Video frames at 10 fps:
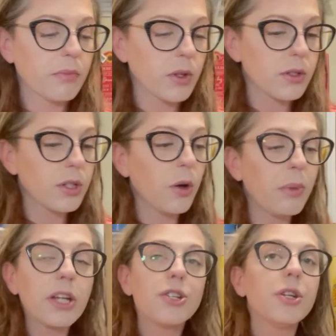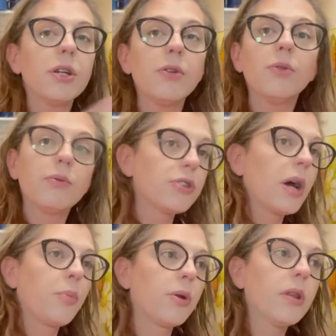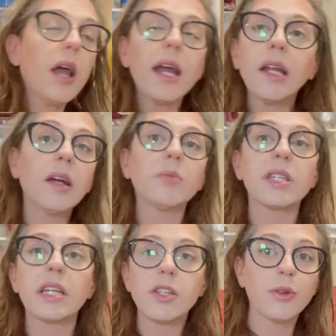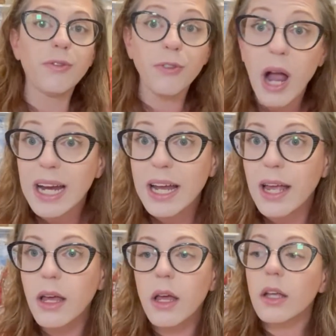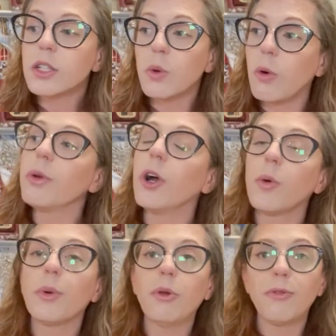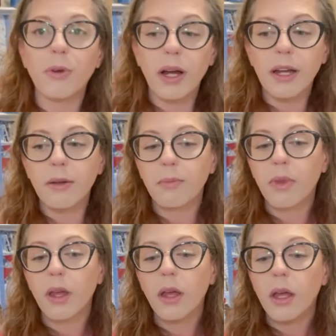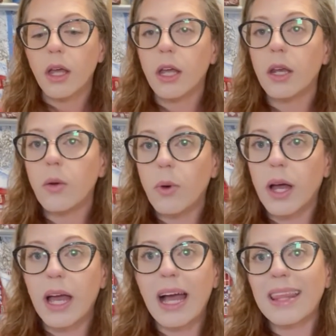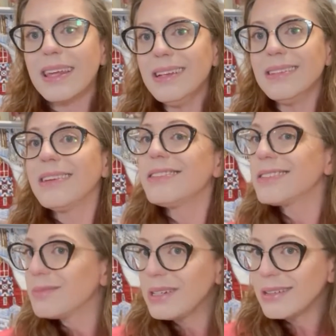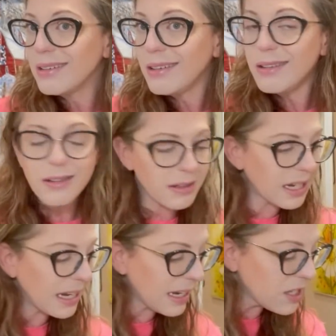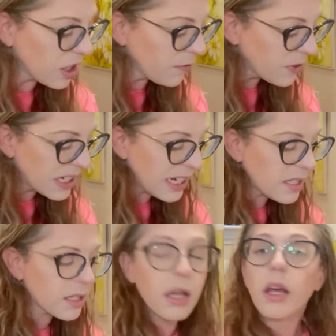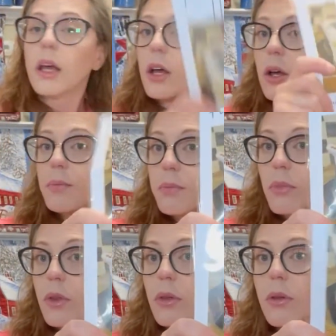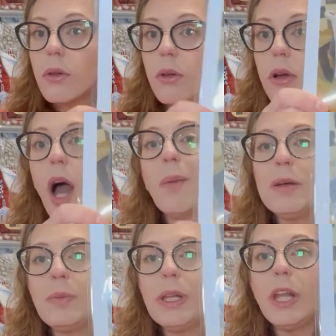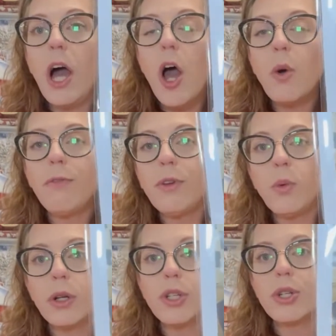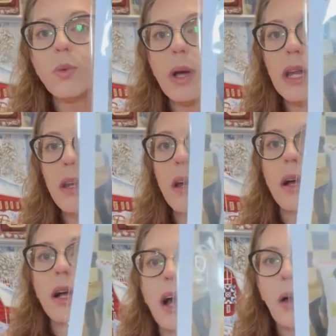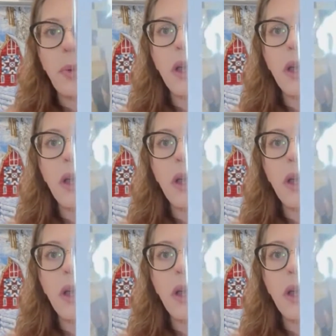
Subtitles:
So make sure you shop online. Come see us on Friday because we will be open on Friday. Anyway, I think that's about all. Again, don't forget, comment below if you want to win a copy